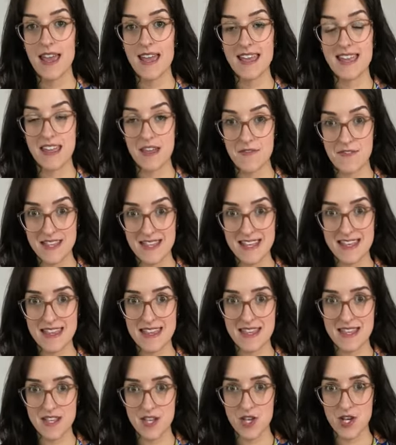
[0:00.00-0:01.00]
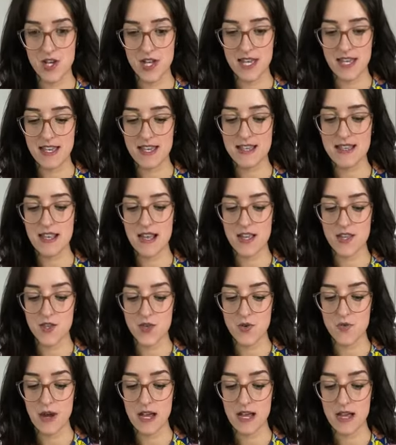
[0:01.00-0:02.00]
gifting these cookies, I do
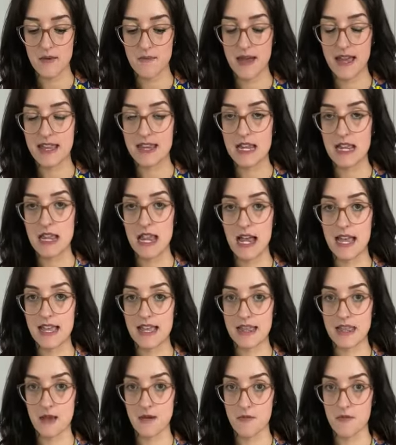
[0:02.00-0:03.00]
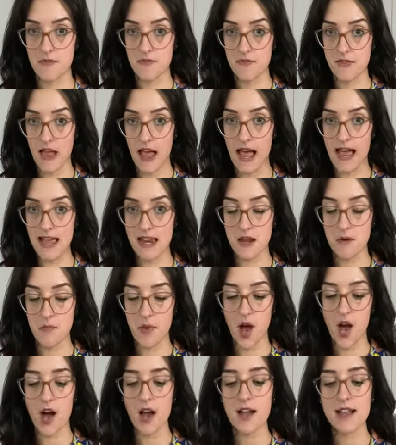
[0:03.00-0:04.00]
recommend lying them flat in a
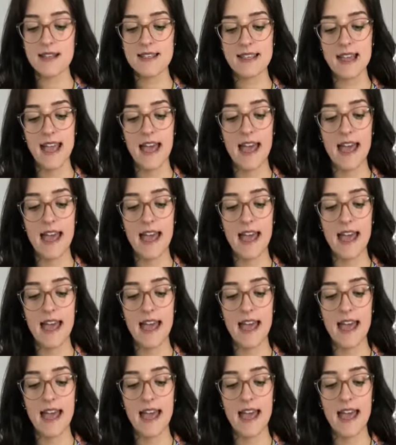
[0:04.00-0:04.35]
box